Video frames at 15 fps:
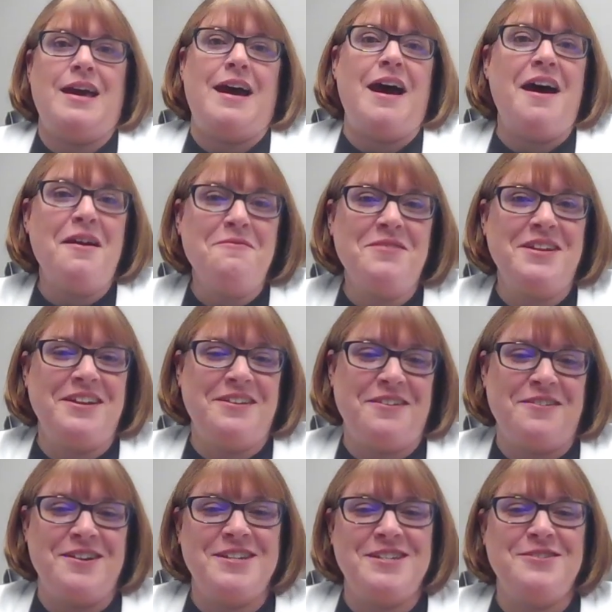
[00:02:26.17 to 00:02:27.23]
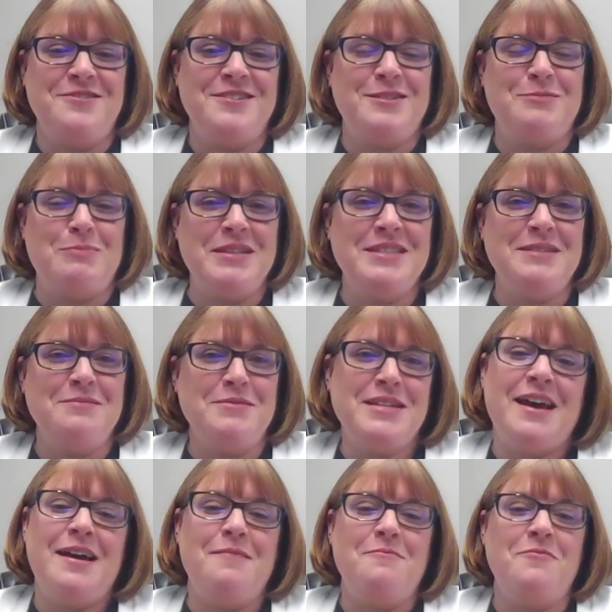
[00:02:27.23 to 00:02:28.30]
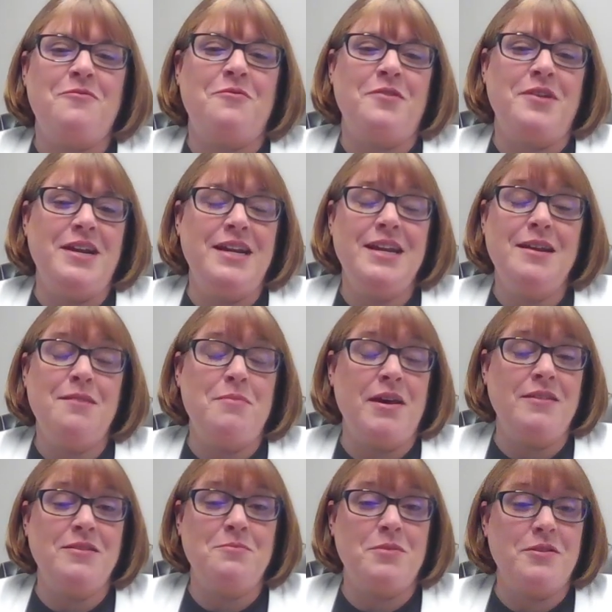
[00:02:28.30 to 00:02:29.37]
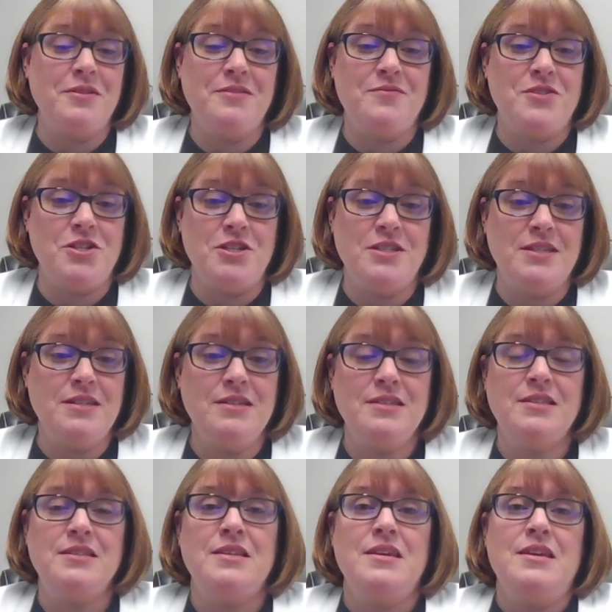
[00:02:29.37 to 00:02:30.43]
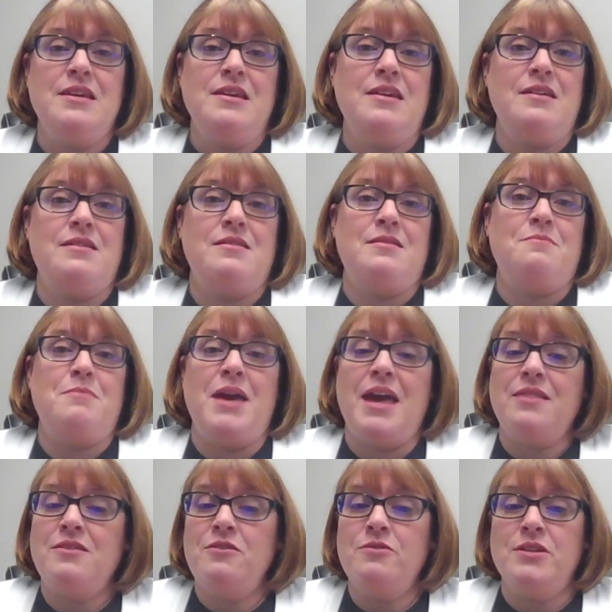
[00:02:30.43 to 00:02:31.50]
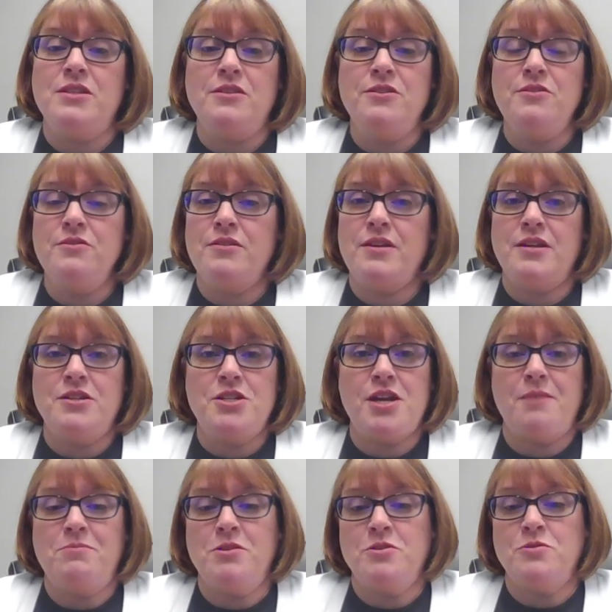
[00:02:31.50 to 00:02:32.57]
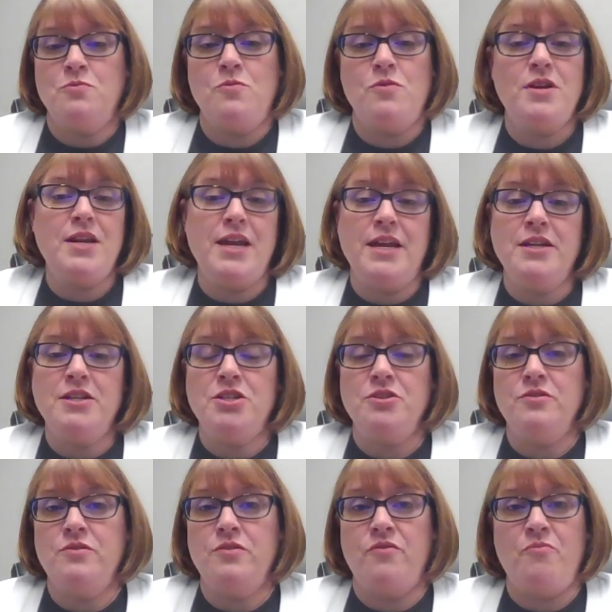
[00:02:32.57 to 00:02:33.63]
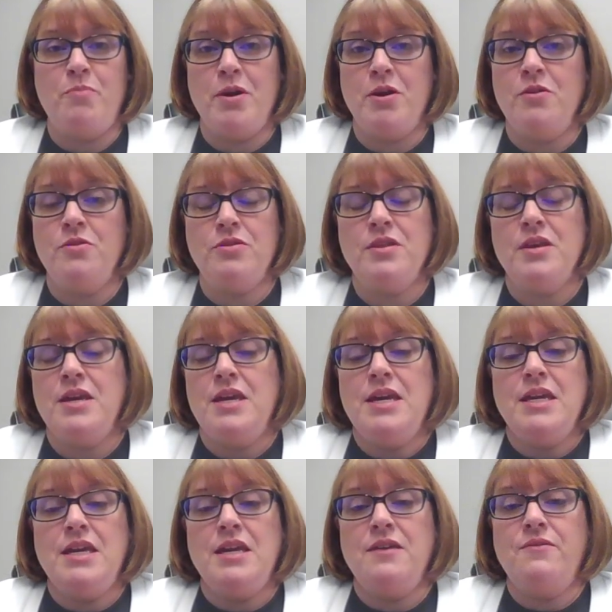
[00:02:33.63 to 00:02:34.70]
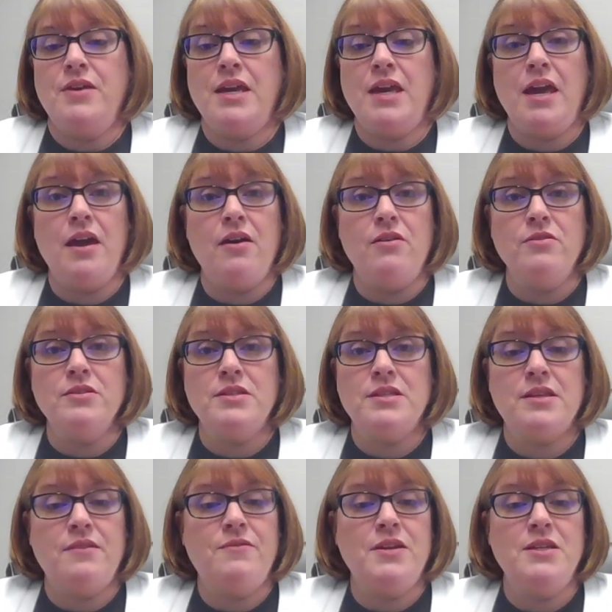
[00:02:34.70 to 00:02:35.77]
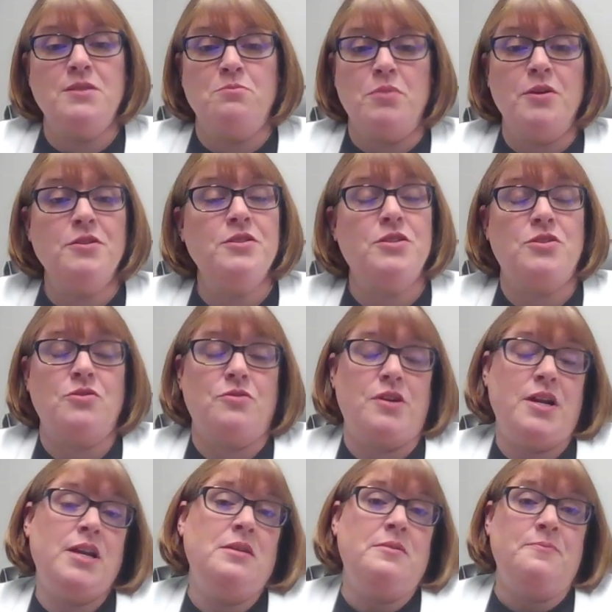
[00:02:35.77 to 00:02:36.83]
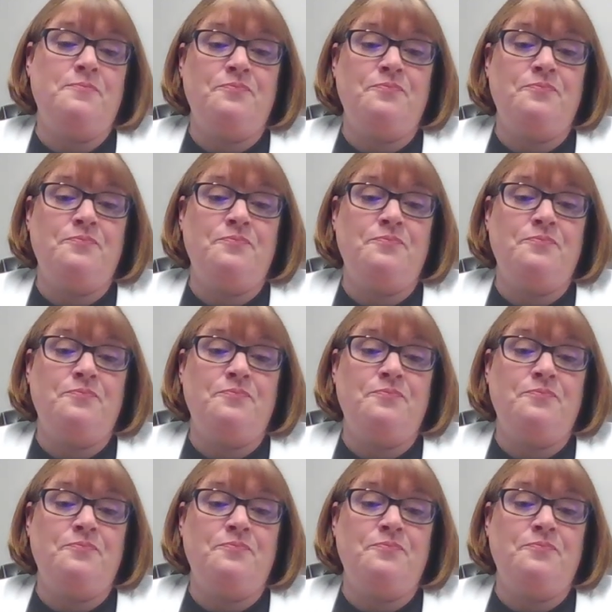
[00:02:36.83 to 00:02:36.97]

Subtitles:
I would encourage you to spend some time reading about the birth of Jesus. Matthew and Luke in chapters 1 and 2 of both give accounts of his birth story.